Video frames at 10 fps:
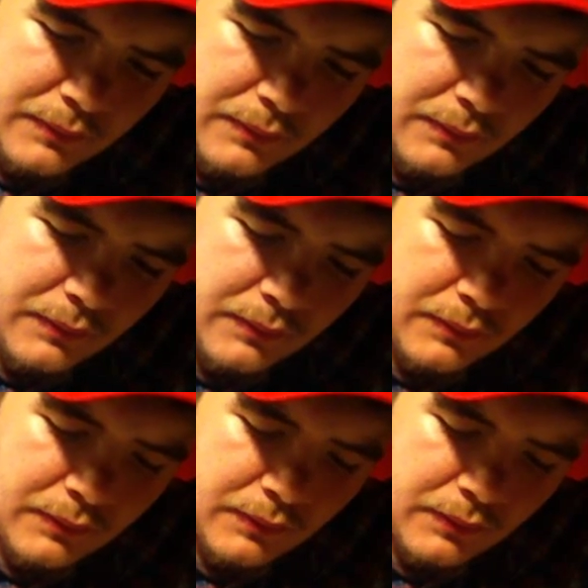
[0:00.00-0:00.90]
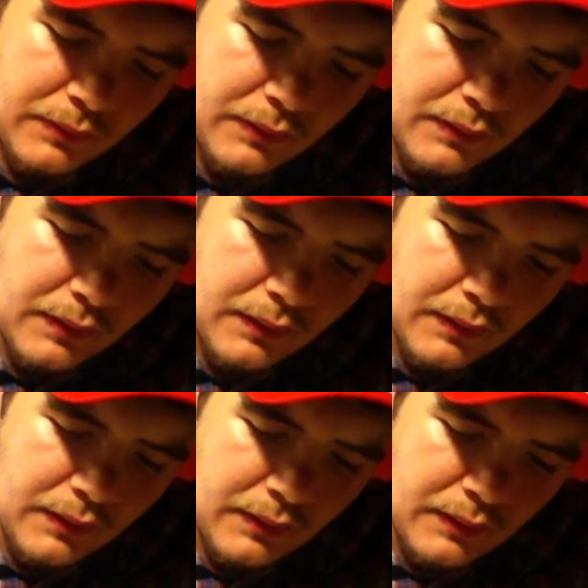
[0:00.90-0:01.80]

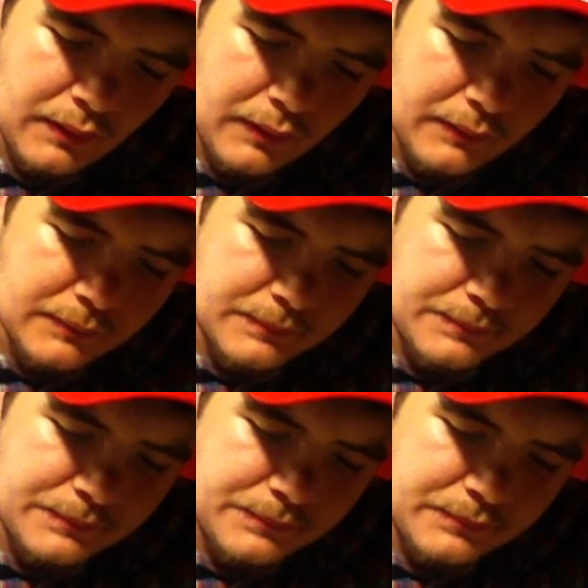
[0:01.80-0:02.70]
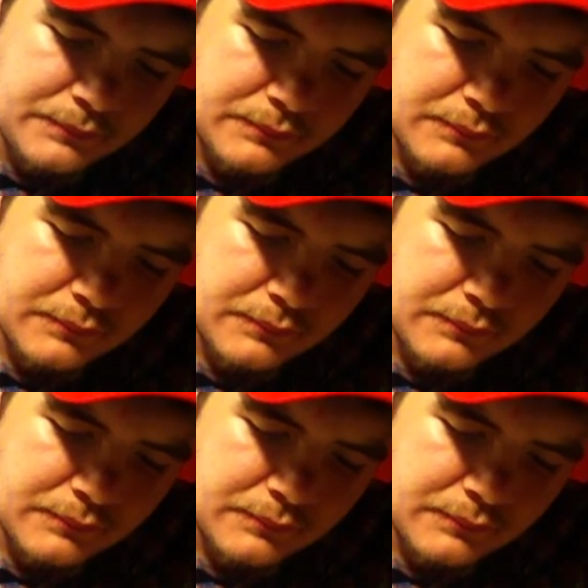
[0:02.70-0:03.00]
Nobody speaks.